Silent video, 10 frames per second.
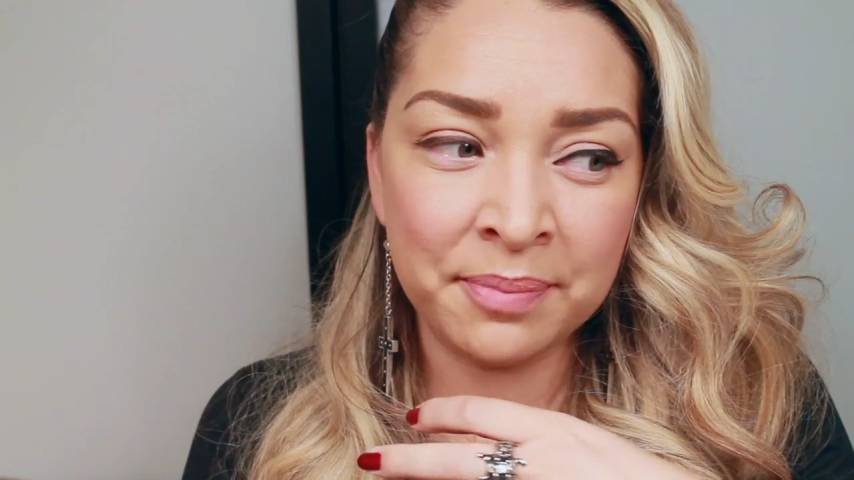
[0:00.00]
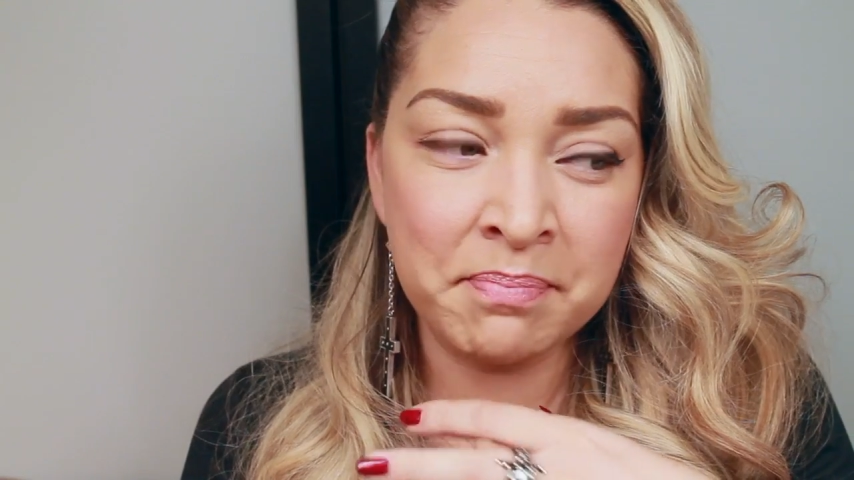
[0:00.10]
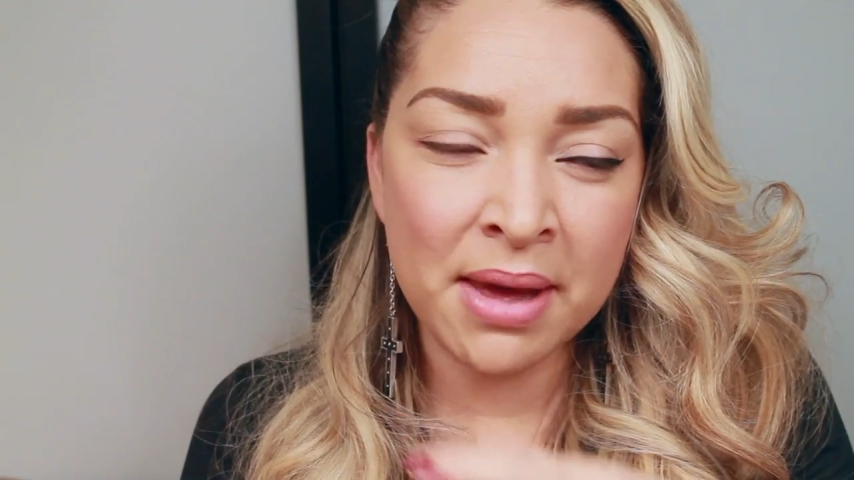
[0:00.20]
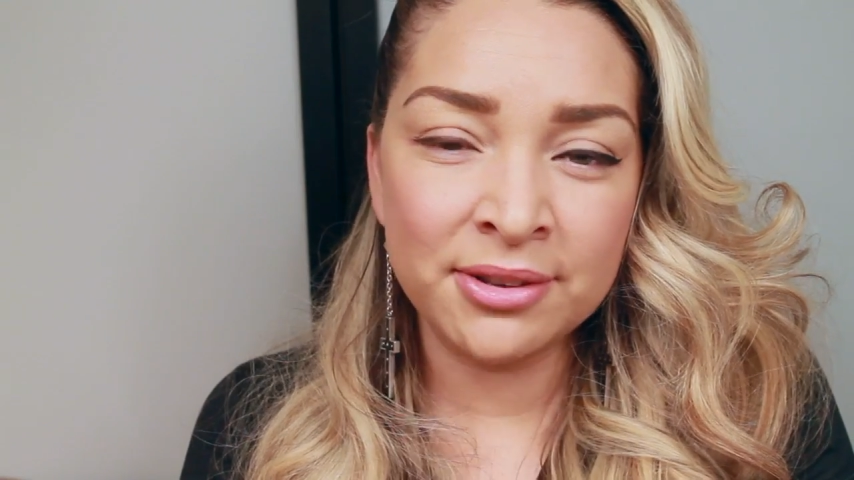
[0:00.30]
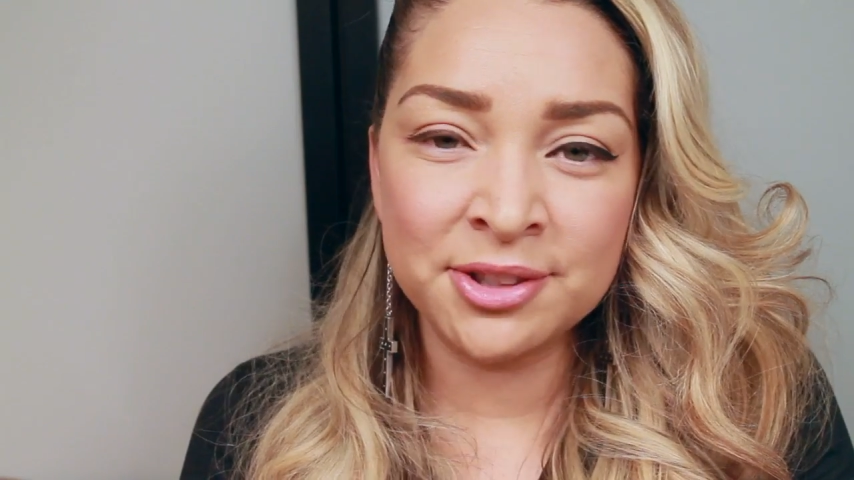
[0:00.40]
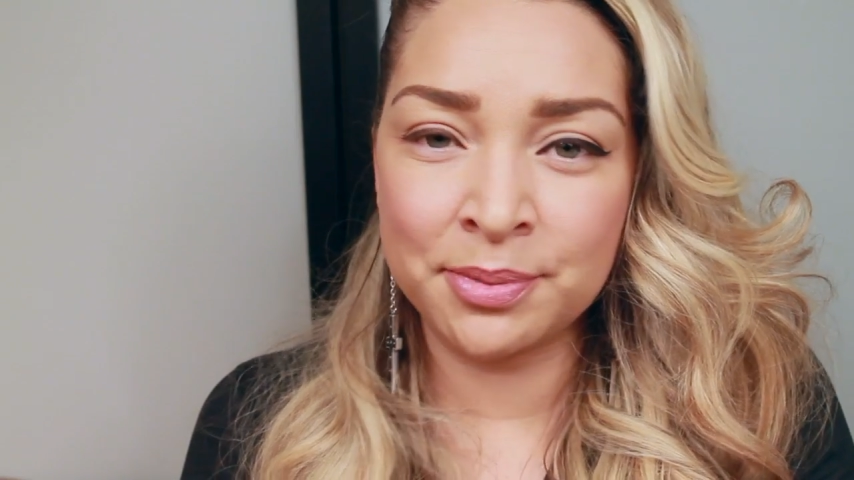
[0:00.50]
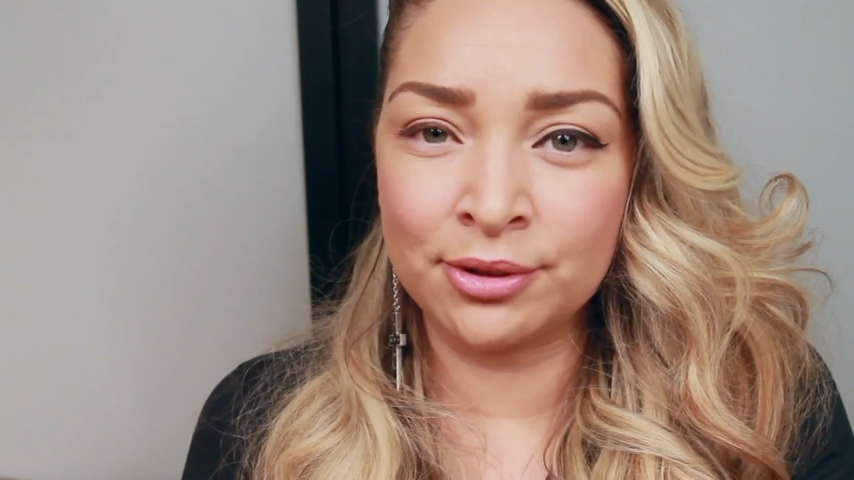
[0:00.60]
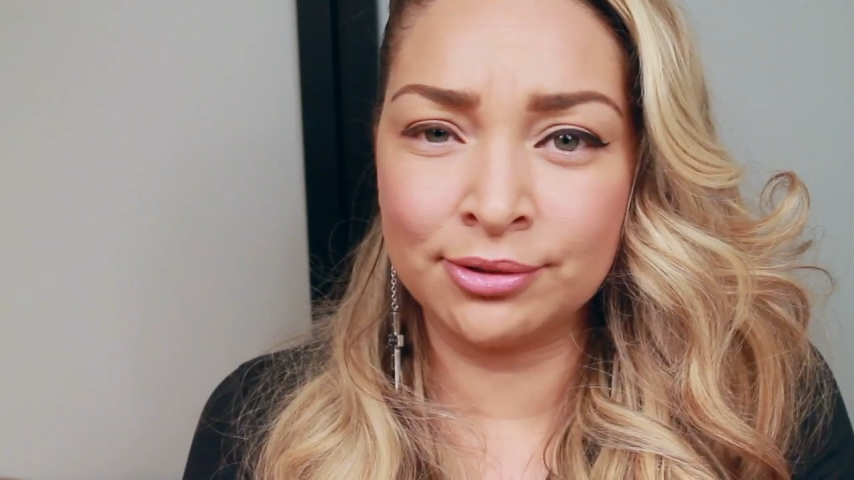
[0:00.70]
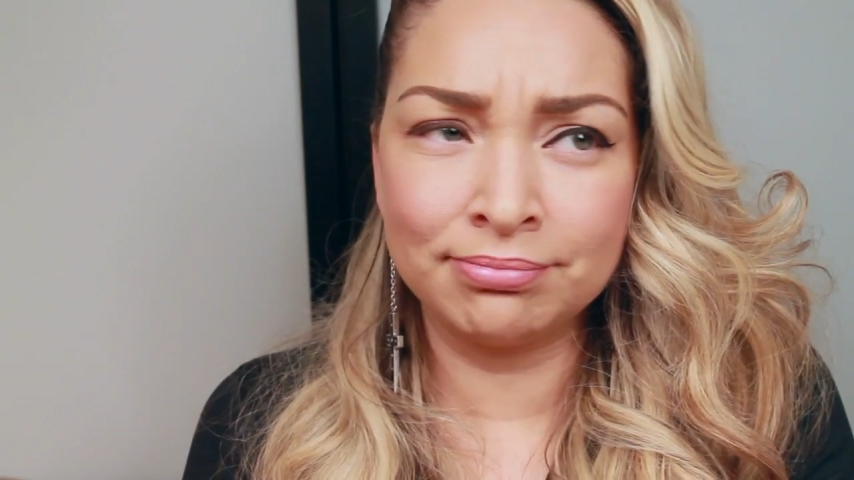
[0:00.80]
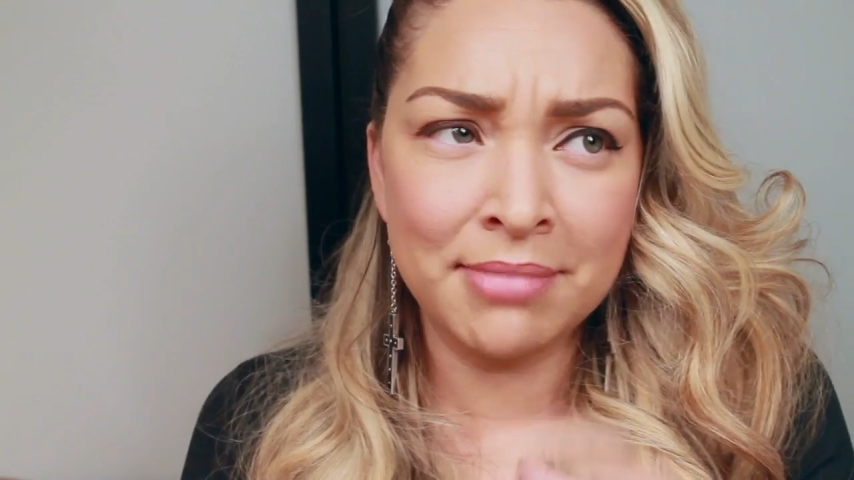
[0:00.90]

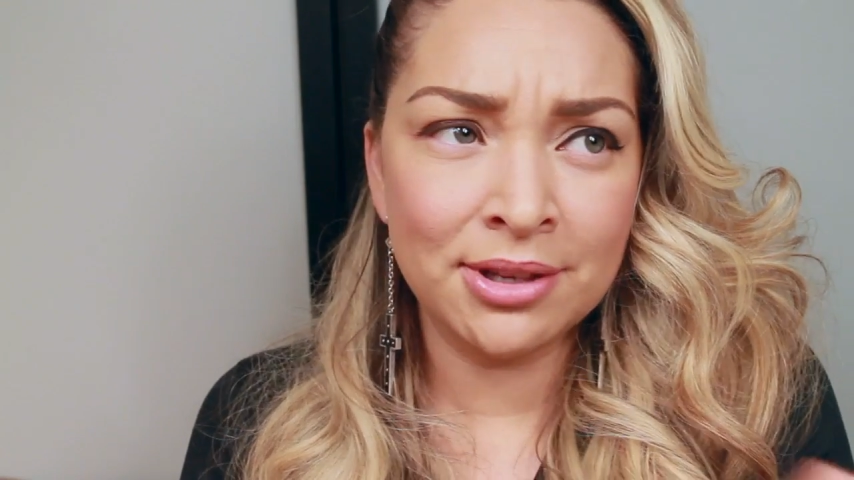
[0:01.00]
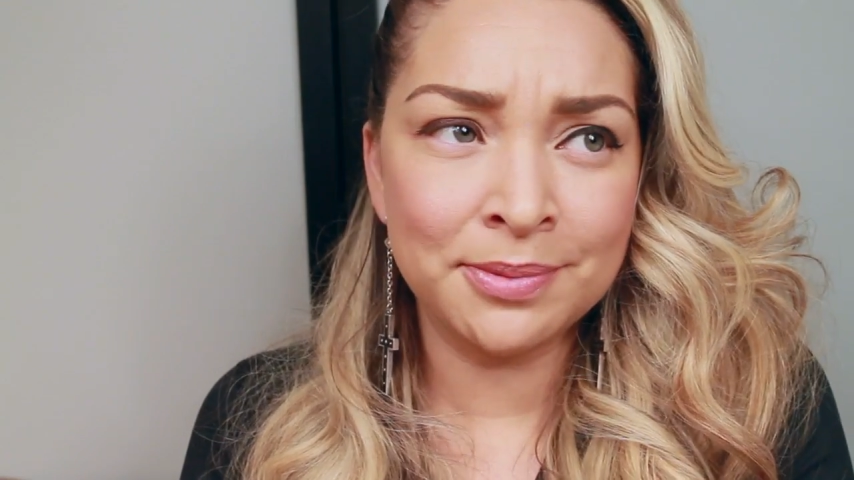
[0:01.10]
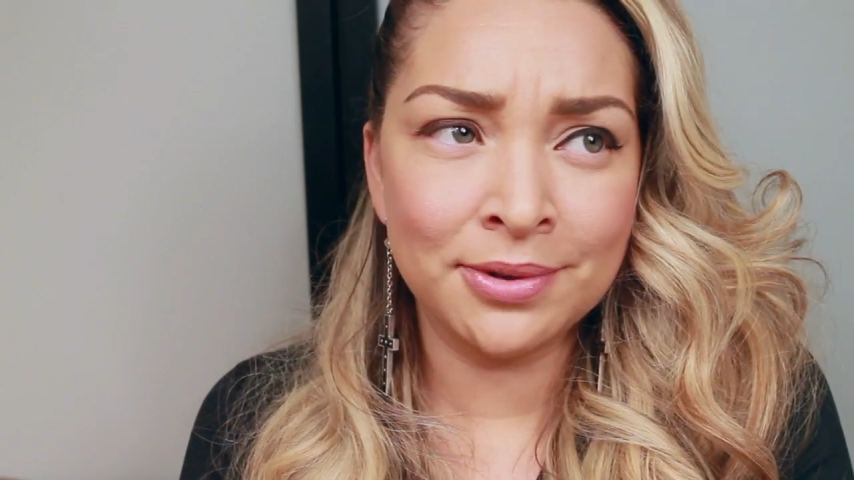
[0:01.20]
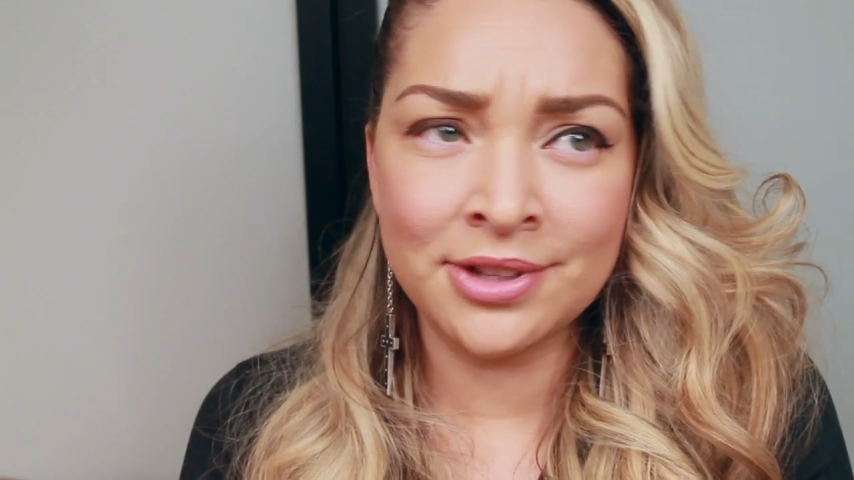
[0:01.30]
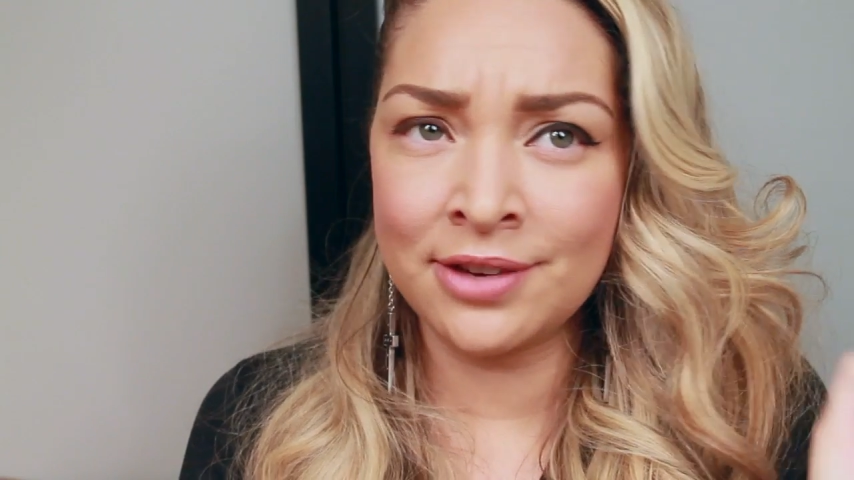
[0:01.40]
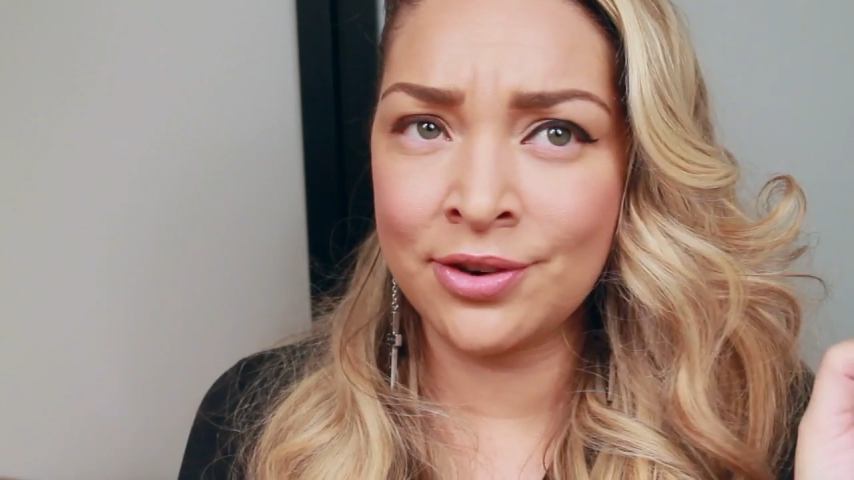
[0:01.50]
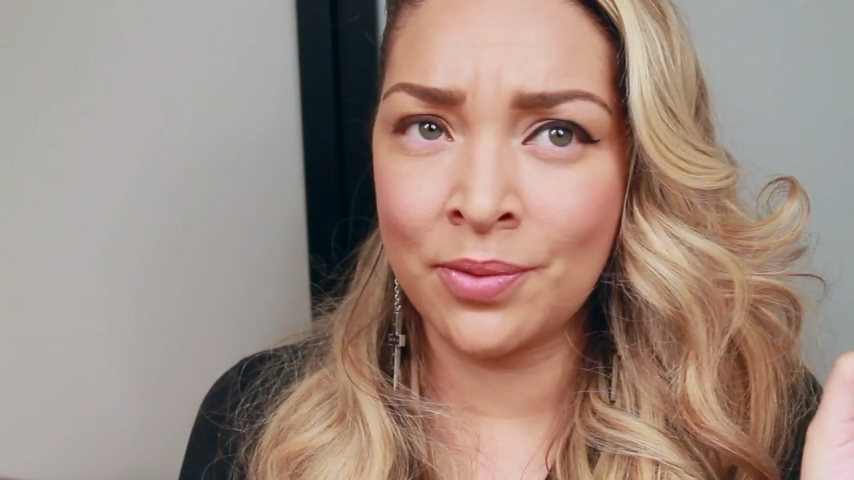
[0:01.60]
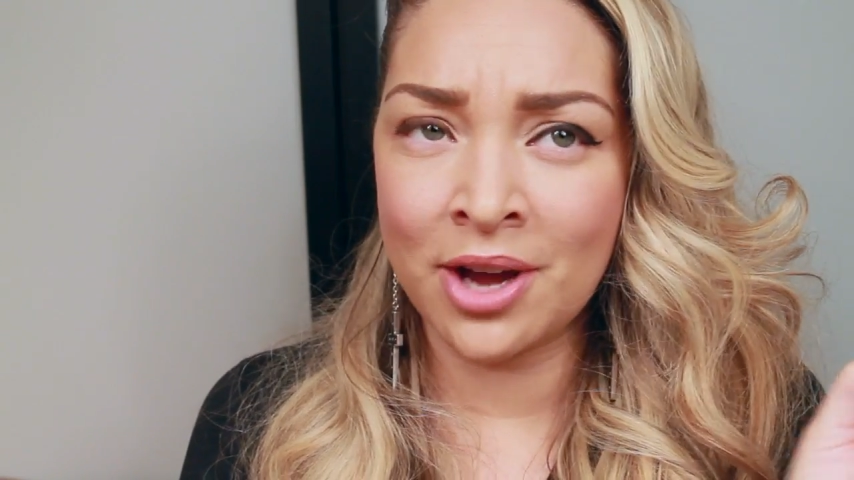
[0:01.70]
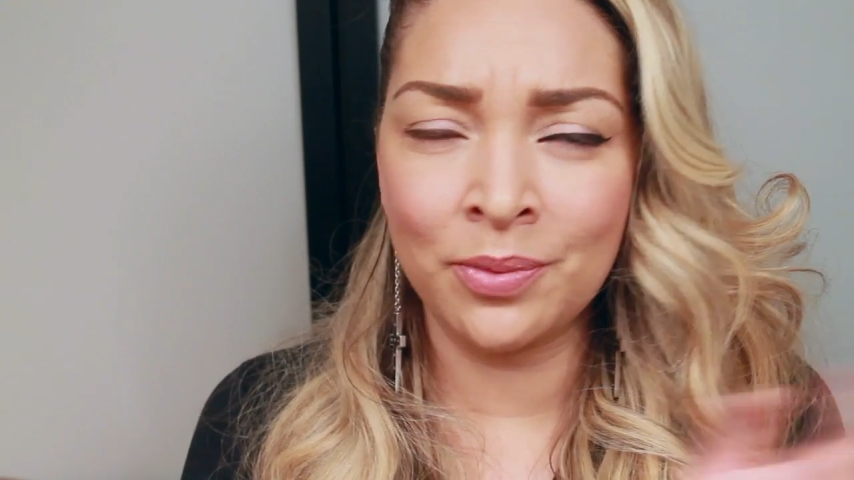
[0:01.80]
meldable. Meldable, is that even a word?